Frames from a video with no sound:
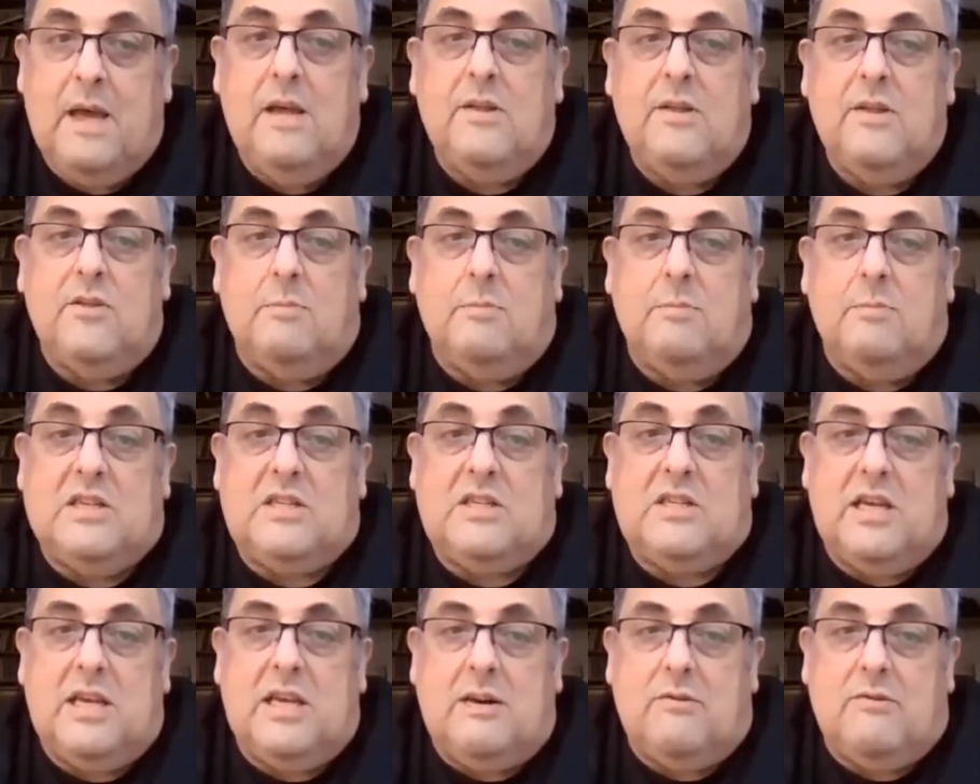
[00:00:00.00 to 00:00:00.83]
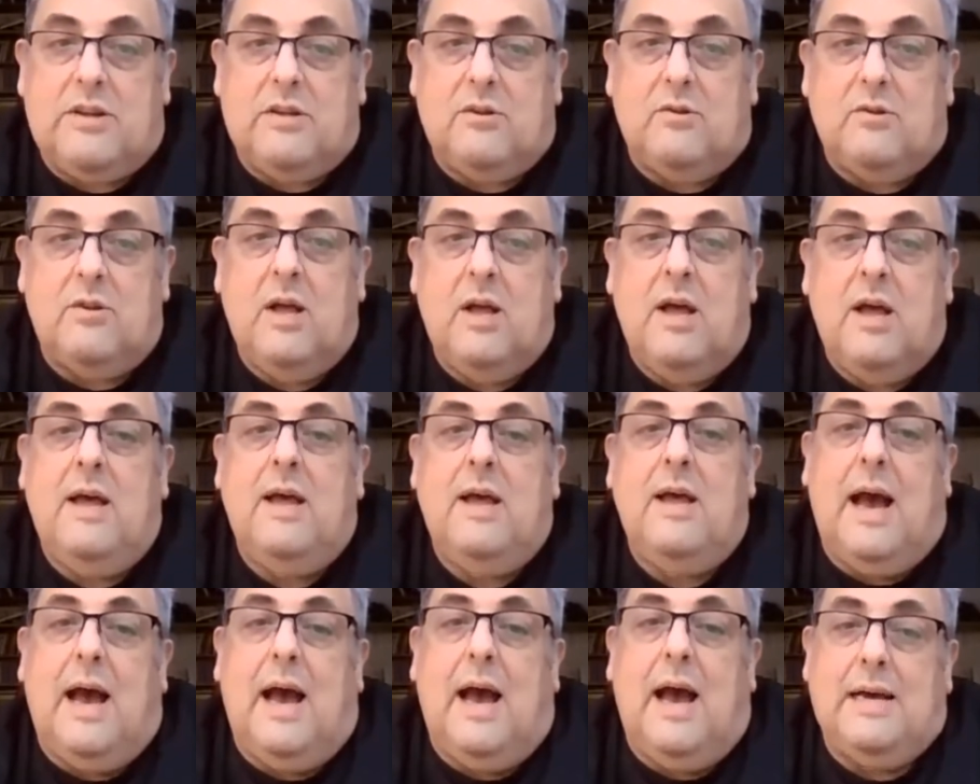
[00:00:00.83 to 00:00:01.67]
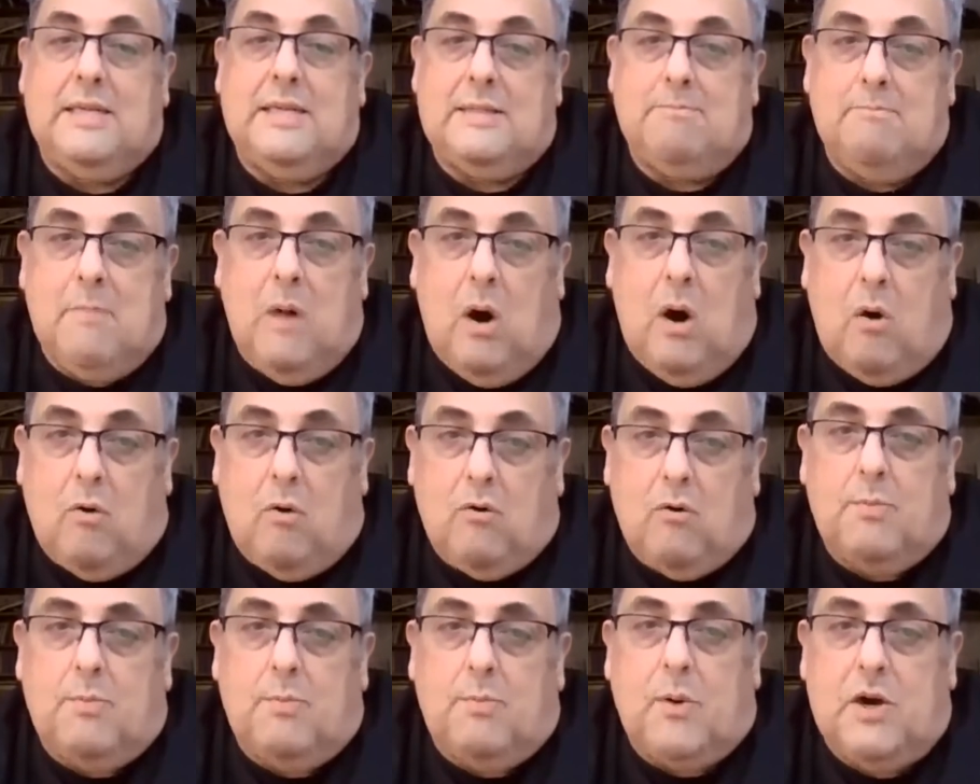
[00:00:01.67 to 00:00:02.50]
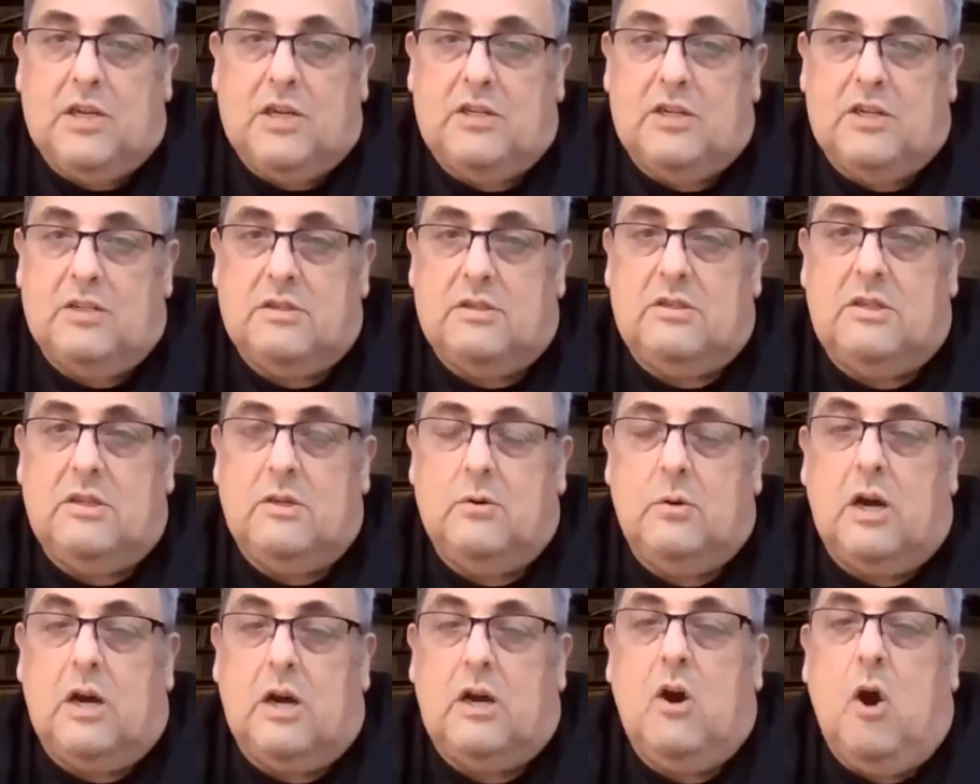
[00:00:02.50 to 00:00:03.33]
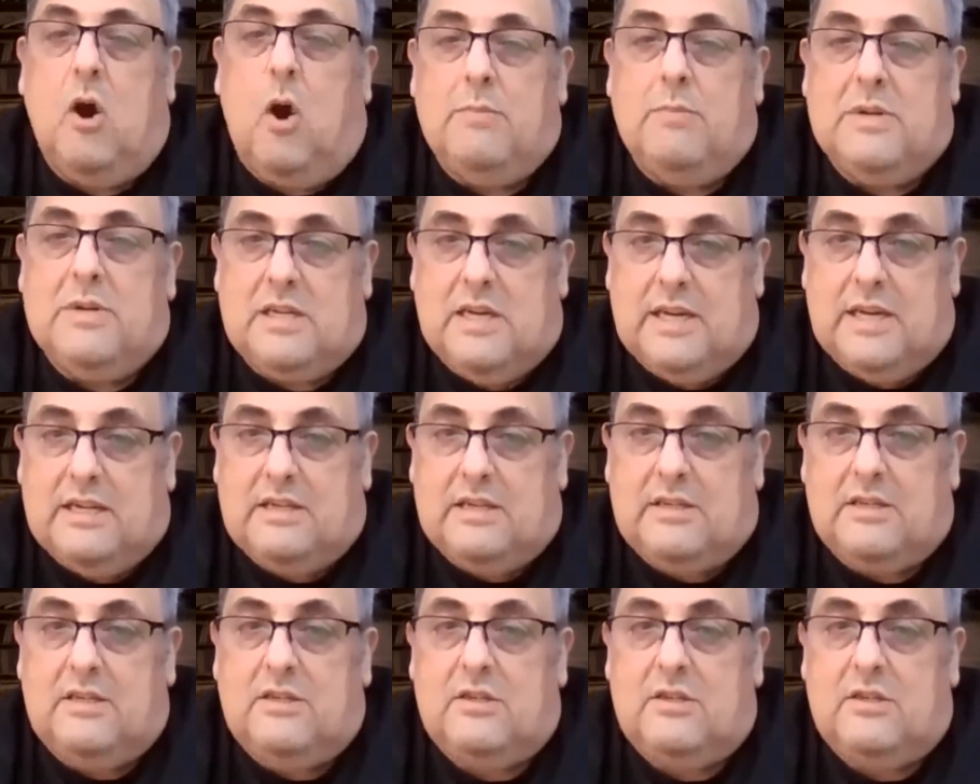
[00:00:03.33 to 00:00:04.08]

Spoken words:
The material and moral pressures to accommodate